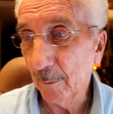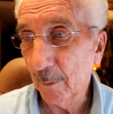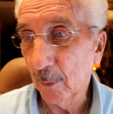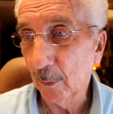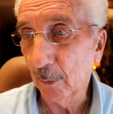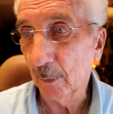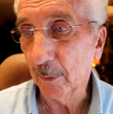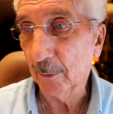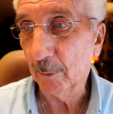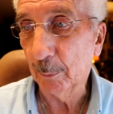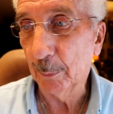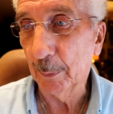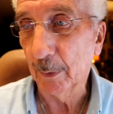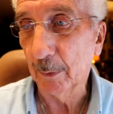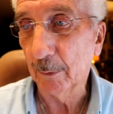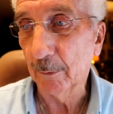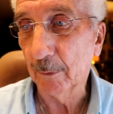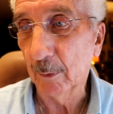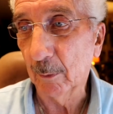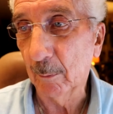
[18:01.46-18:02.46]
your
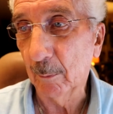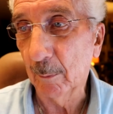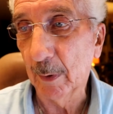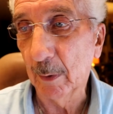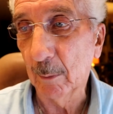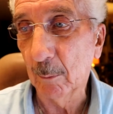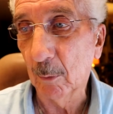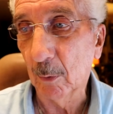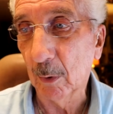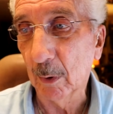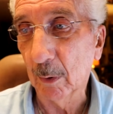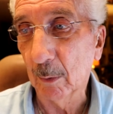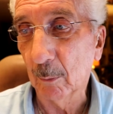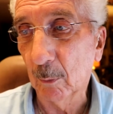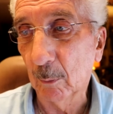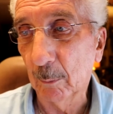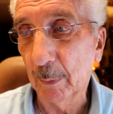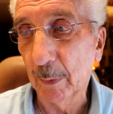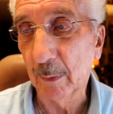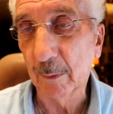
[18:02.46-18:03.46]
experience in Myanmar
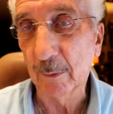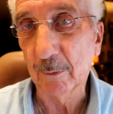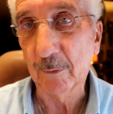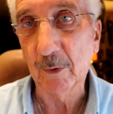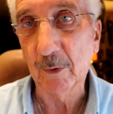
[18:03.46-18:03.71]
will be the